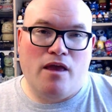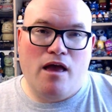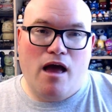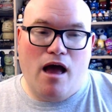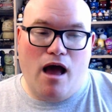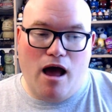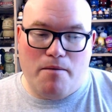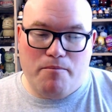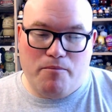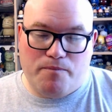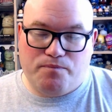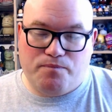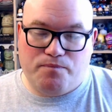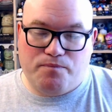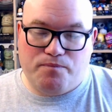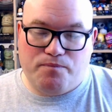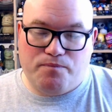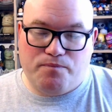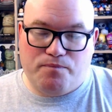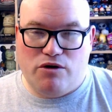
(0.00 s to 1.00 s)
Um,
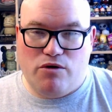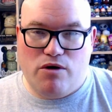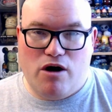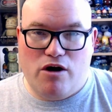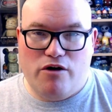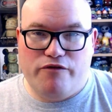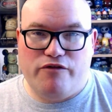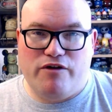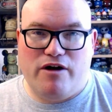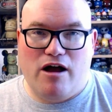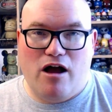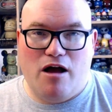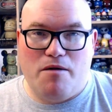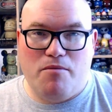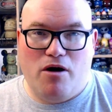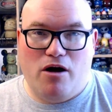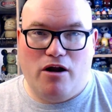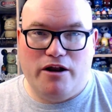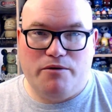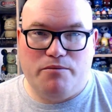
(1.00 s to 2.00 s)
also over at um,
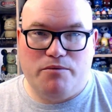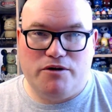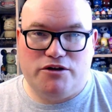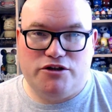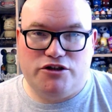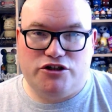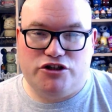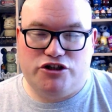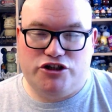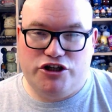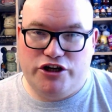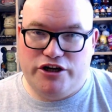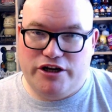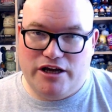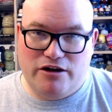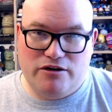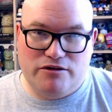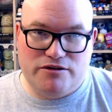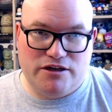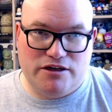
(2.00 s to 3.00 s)
Hollywood
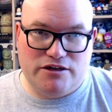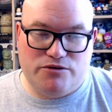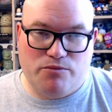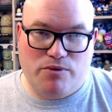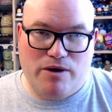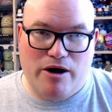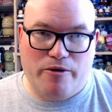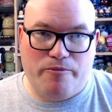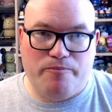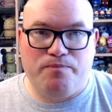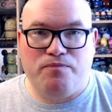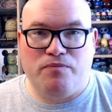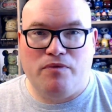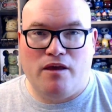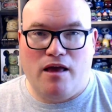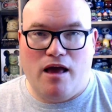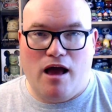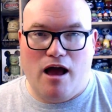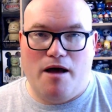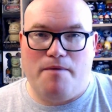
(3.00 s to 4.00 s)
Studios as well,
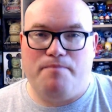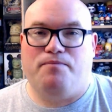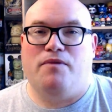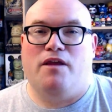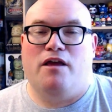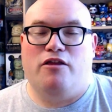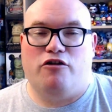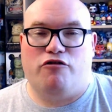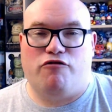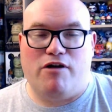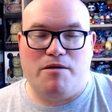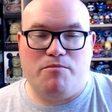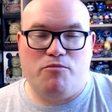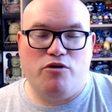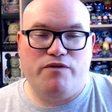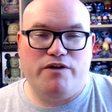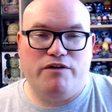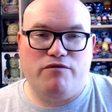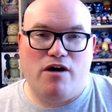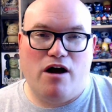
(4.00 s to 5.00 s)
um, the Great Movie
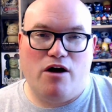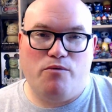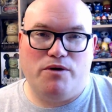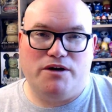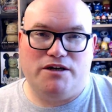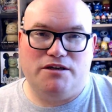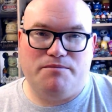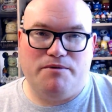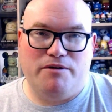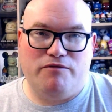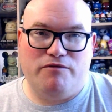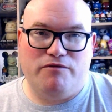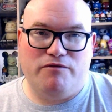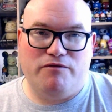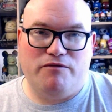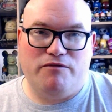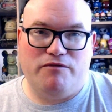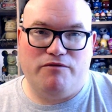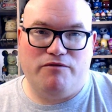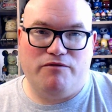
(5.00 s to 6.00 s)
Ride, which has been rumored to have
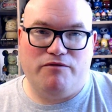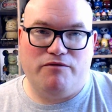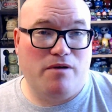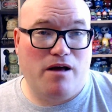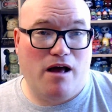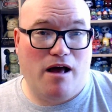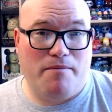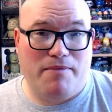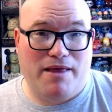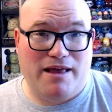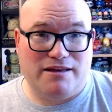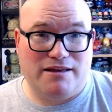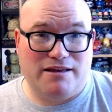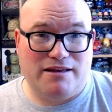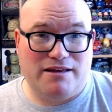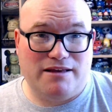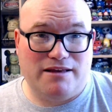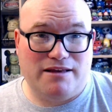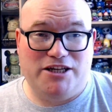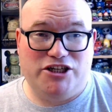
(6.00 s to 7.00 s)
been, and um, that's going
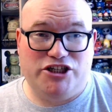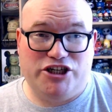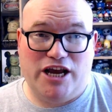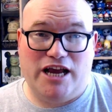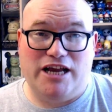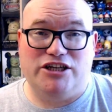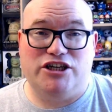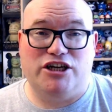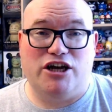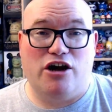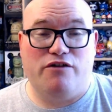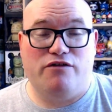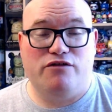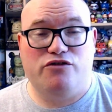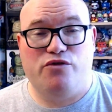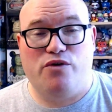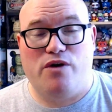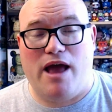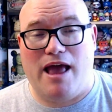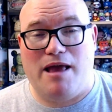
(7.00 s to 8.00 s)
to be changing over to
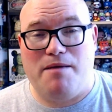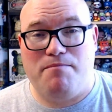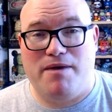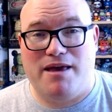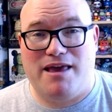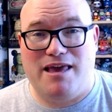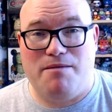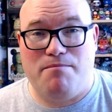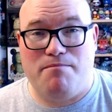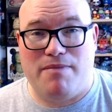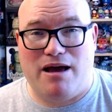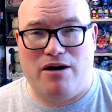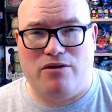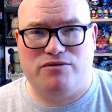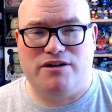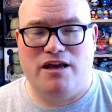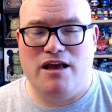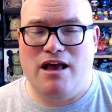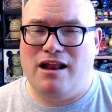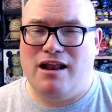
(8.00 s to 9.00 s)
a Mickey Mouse,
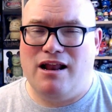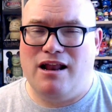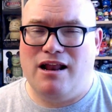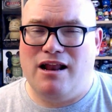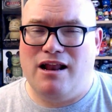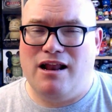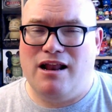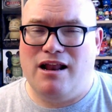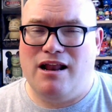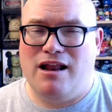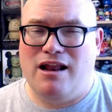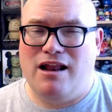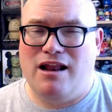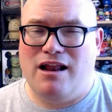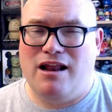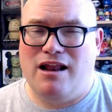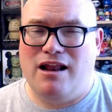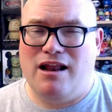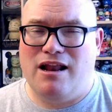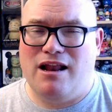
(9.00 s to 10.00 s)
kind of like a Mickey Mouse
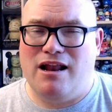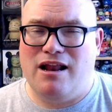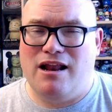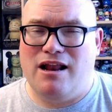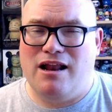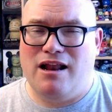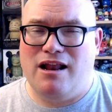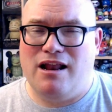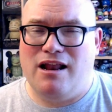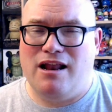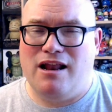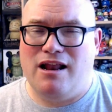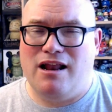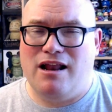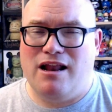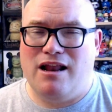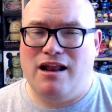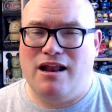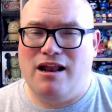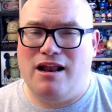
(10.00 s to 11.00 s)
Shorts ride.
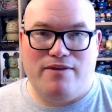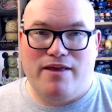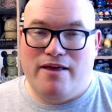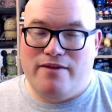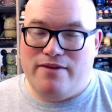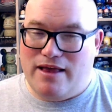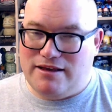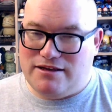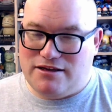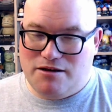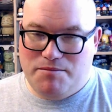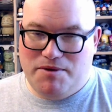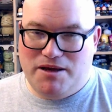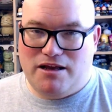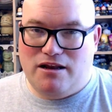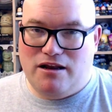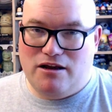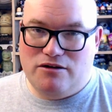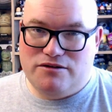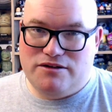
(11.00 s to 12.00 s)
Again, that's going to be
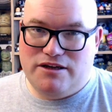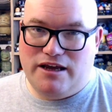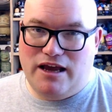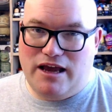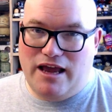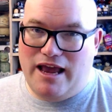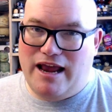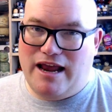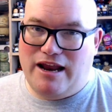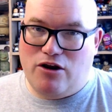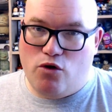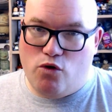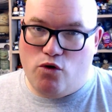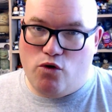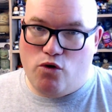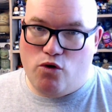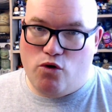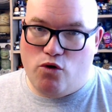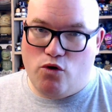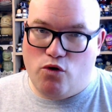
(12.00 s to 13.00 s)
closing in
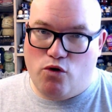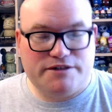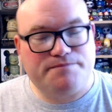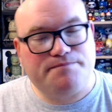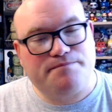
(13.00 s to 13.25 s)
August